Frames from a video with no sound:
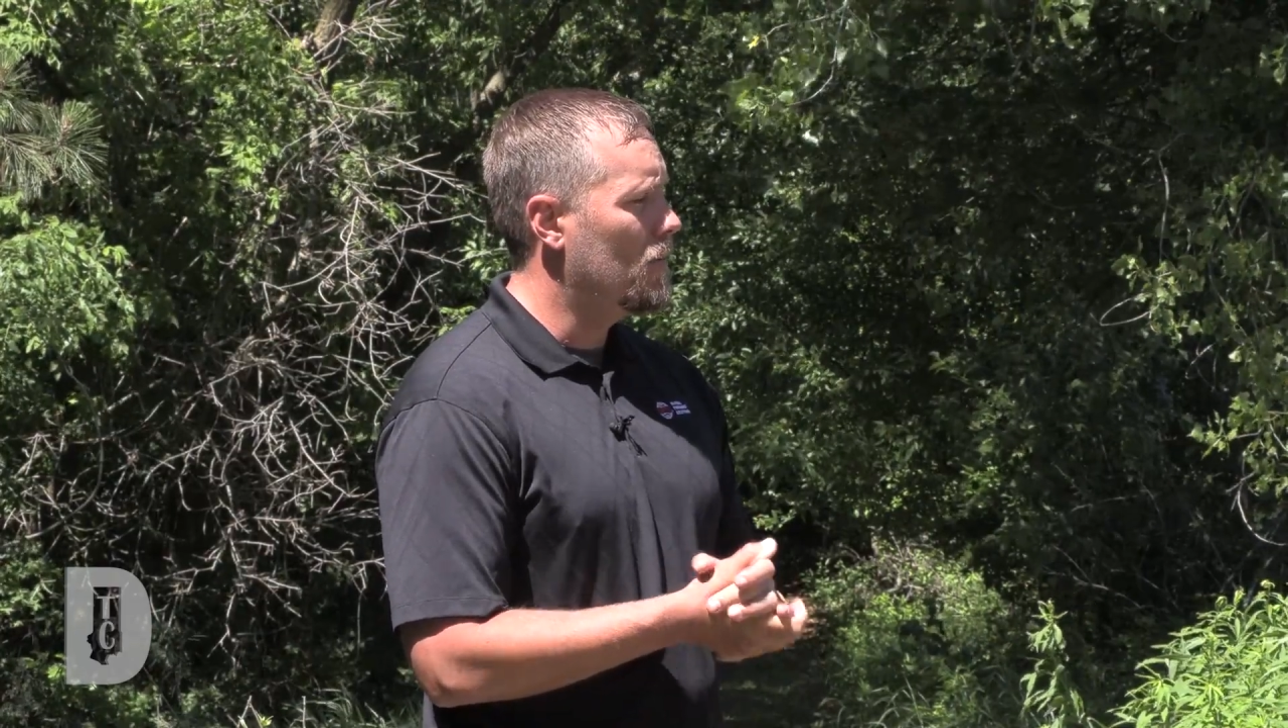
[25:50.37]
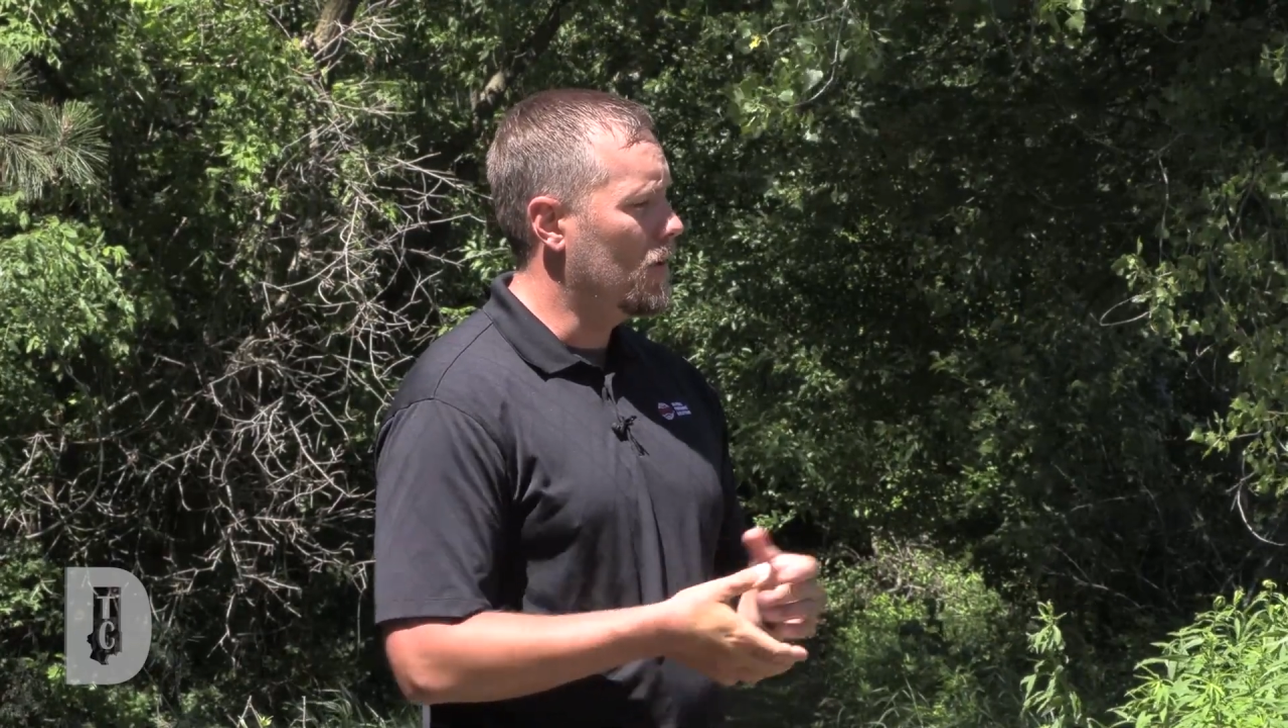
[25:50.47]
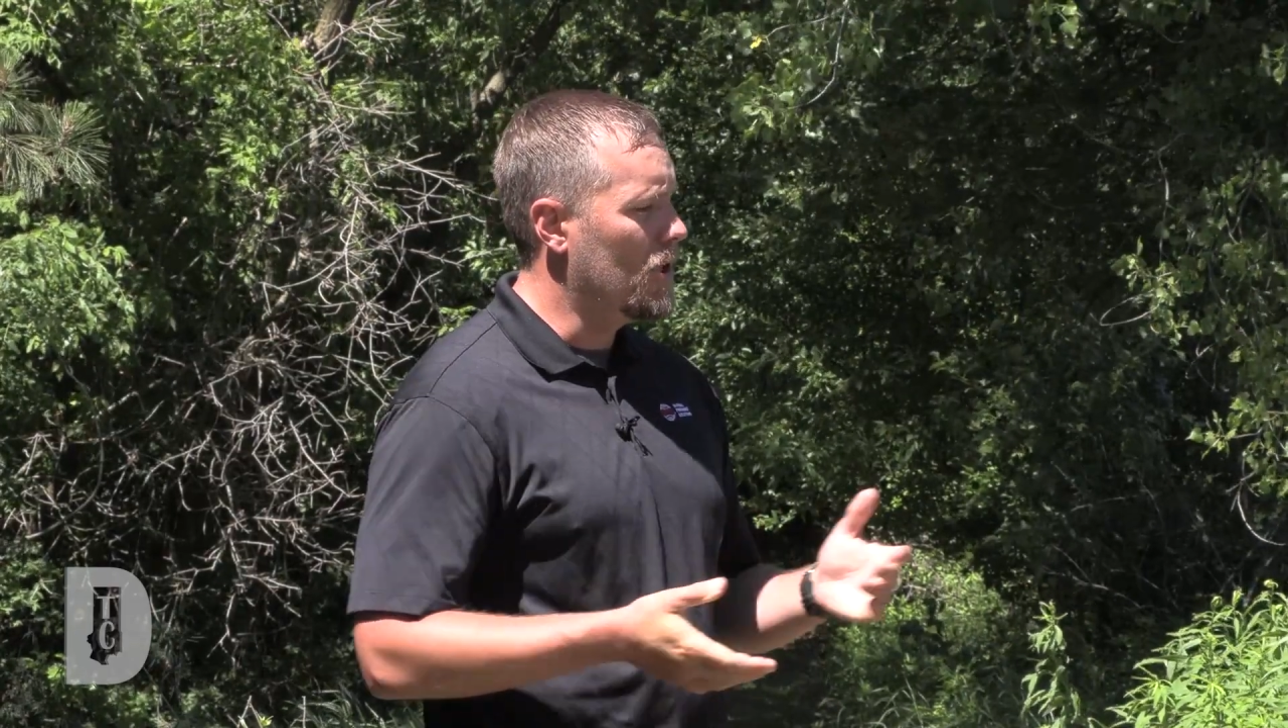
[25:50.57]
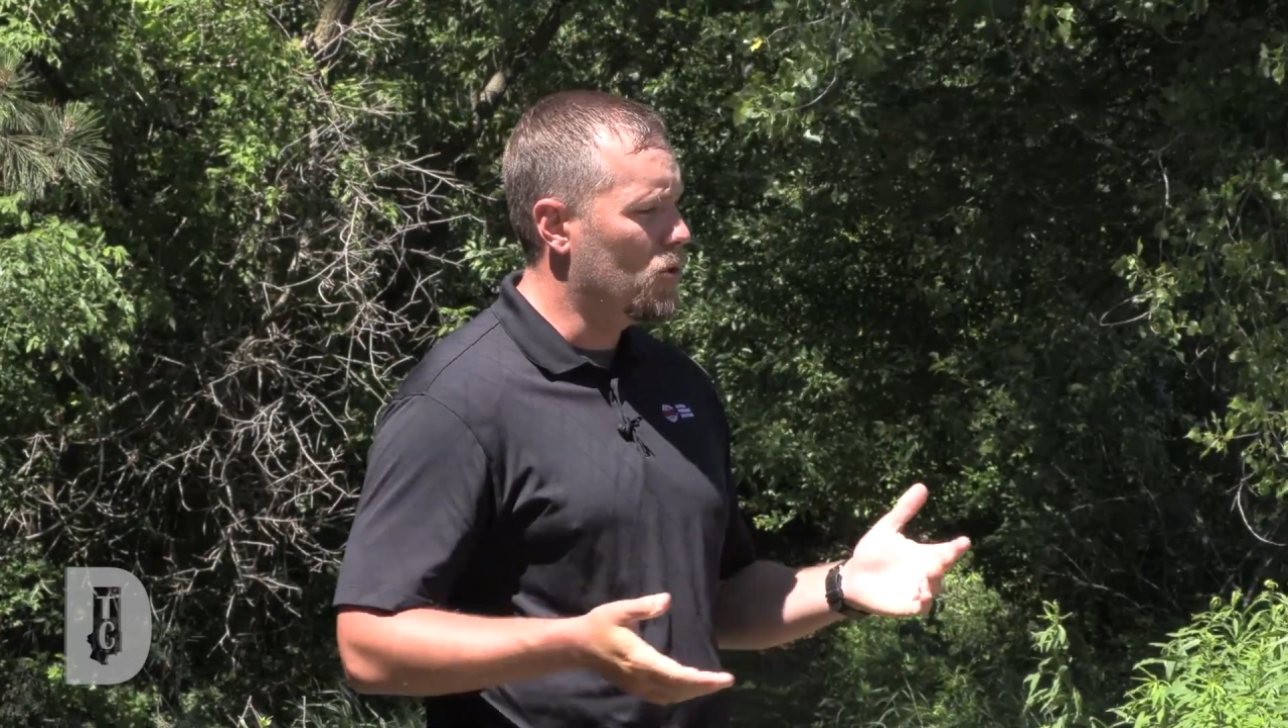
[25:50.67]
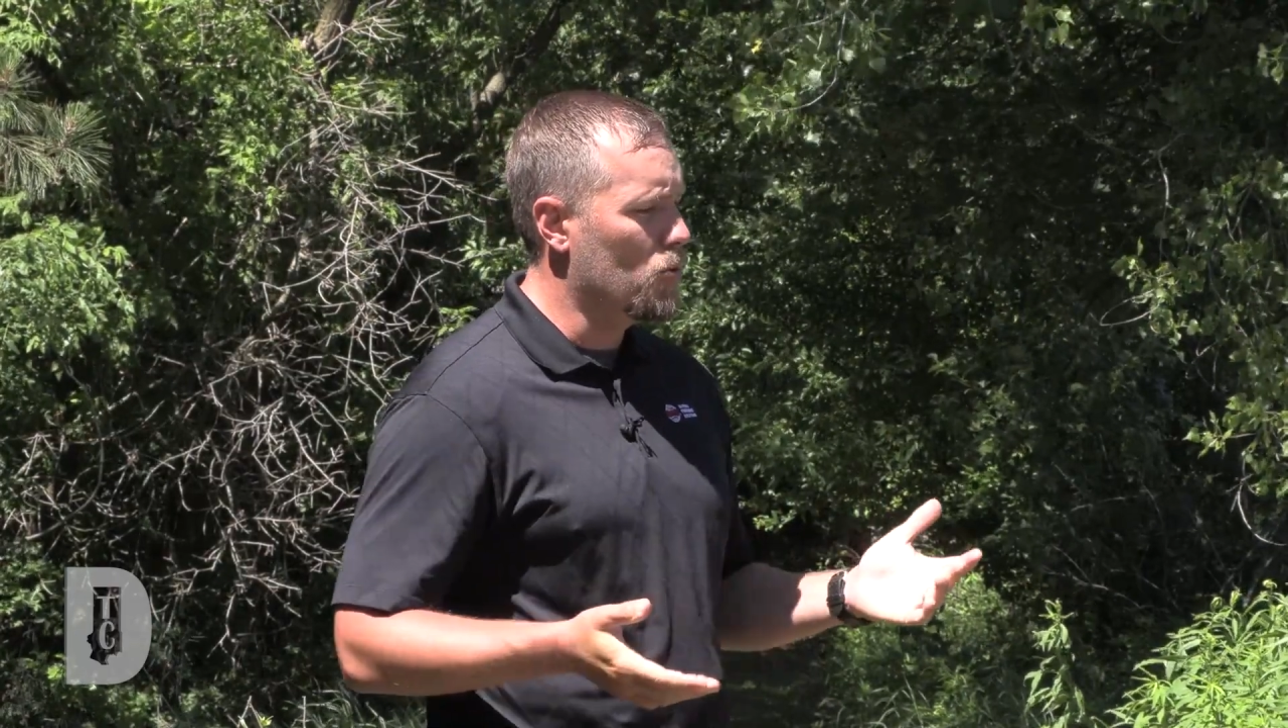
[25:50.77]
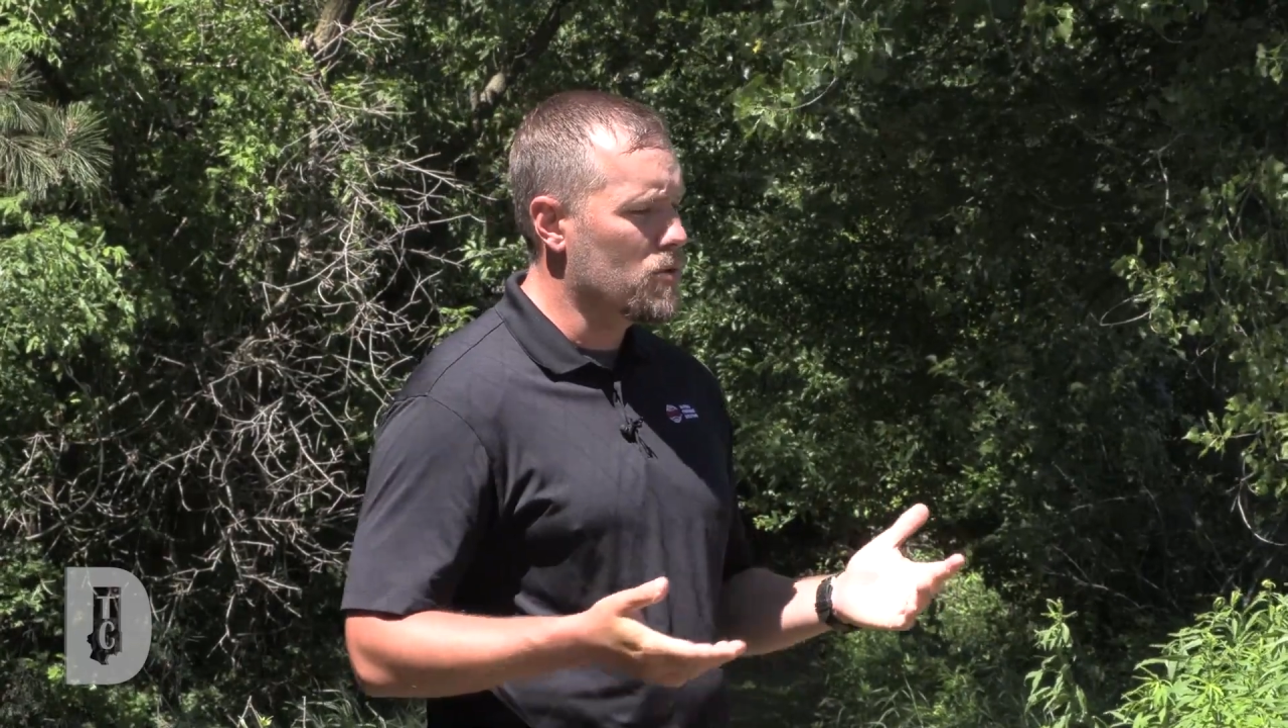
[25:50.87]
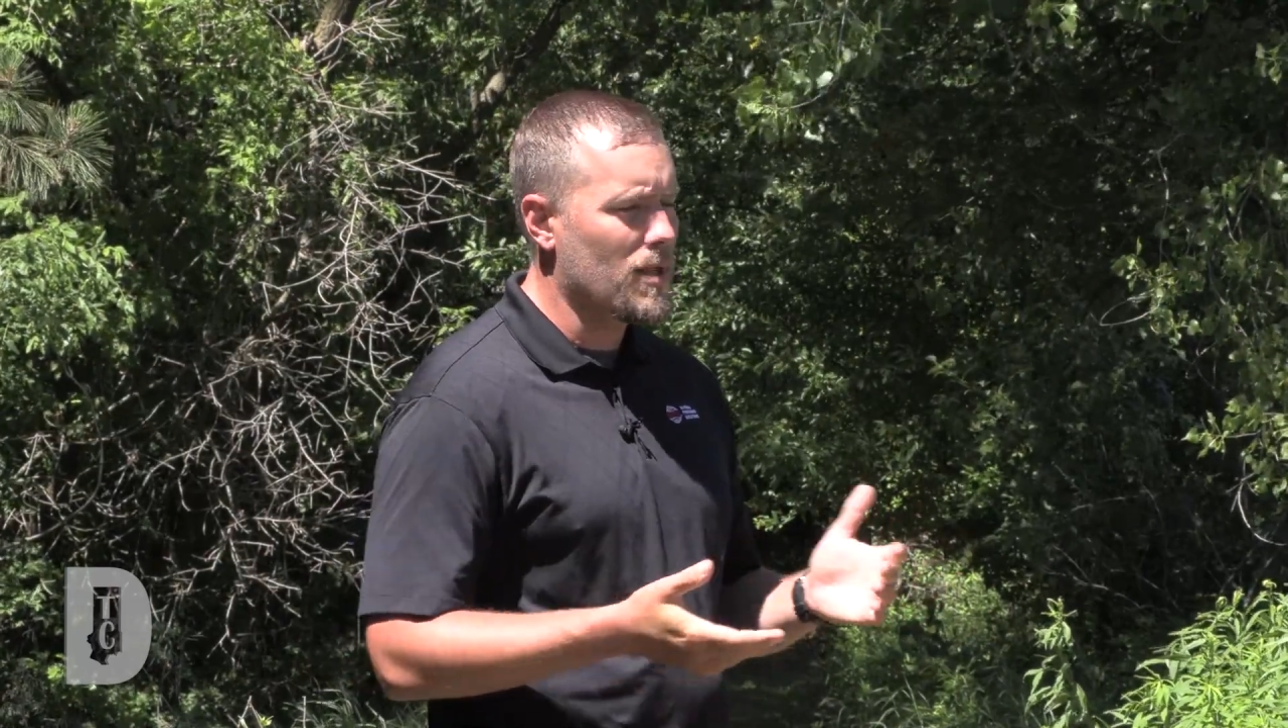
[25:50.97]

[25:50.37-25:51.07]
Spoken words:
really do